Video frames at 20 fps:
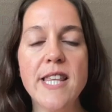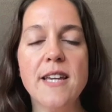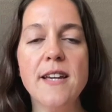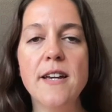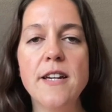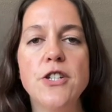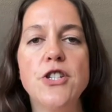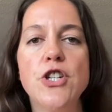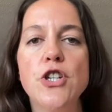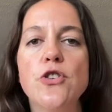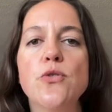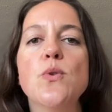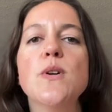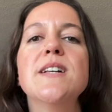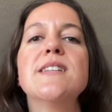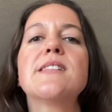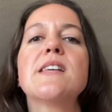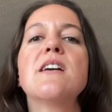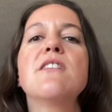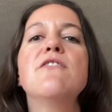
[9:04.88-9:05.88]
thing I do
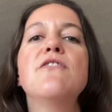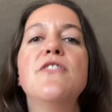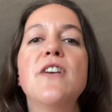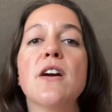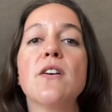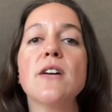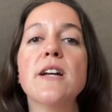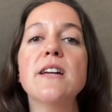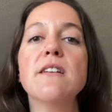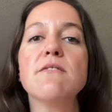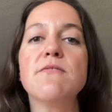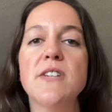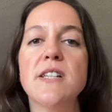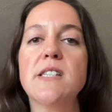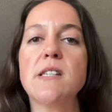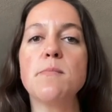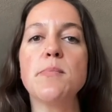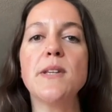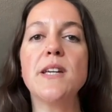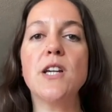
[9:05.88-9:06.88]
is I very
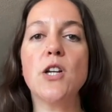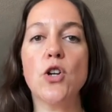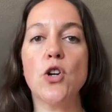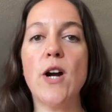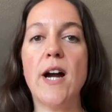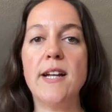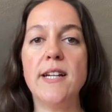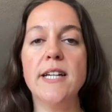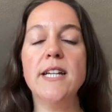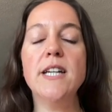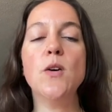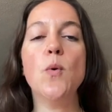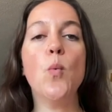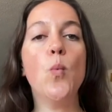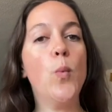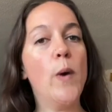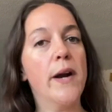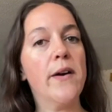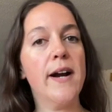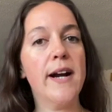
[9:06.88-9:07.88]
visibly credit
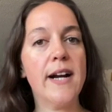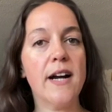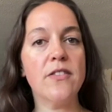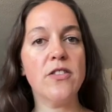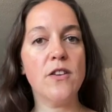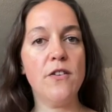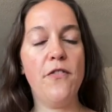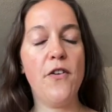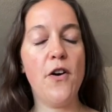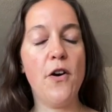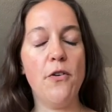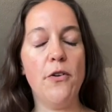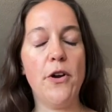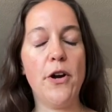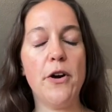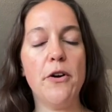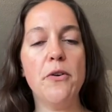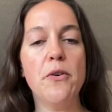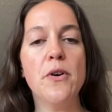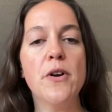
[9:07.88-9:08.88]
where I got the
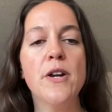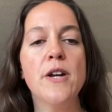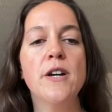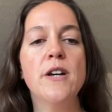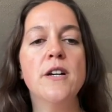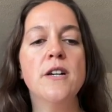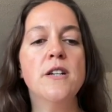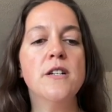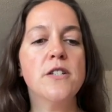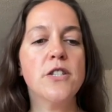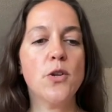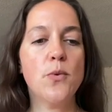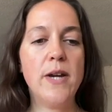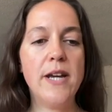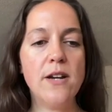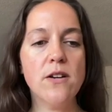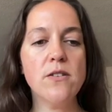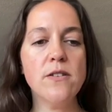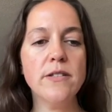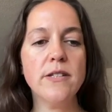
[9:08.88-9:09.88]
photo. So
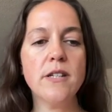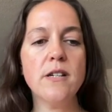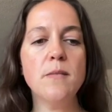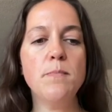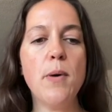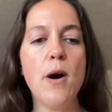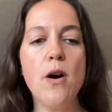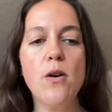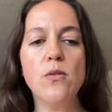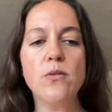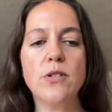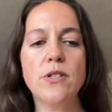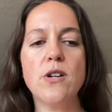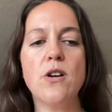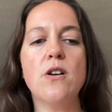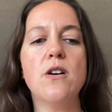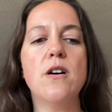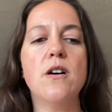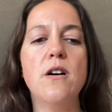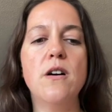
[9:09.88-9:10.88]
here is a post
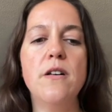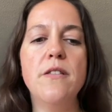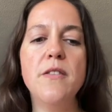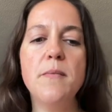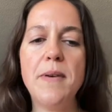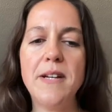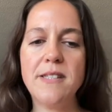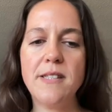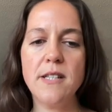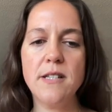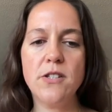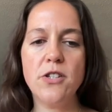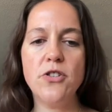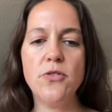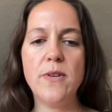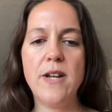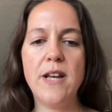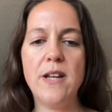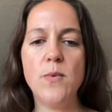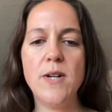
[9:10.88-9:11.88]
on the best things to
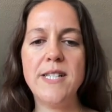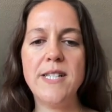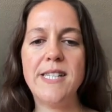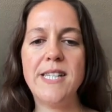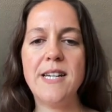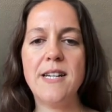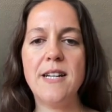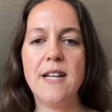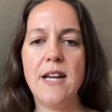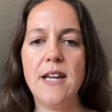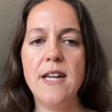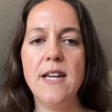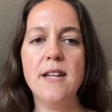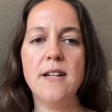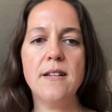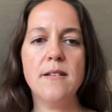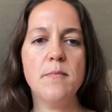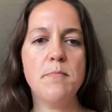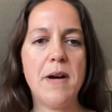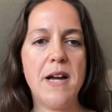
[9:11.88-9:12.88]
do in NYC at
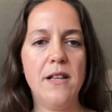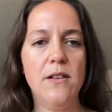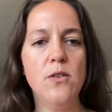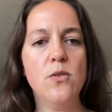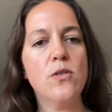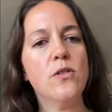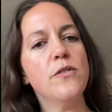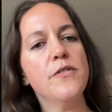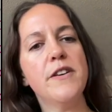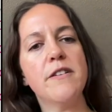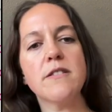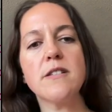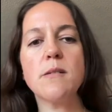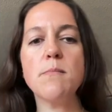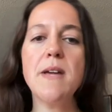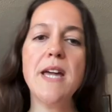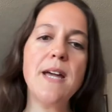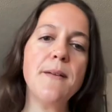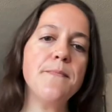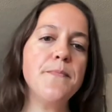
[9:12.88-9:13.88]
night by a local. There's
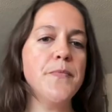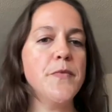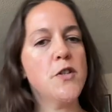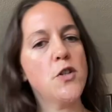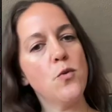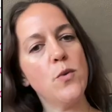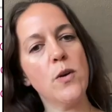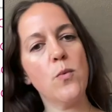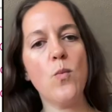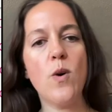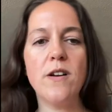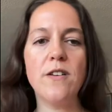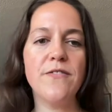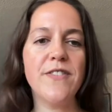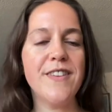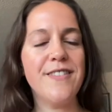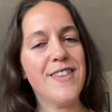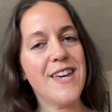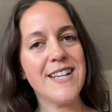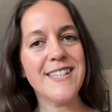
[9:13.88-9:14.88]
me doing one of
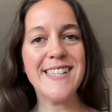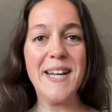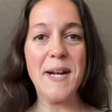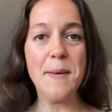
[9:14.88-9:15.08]
the things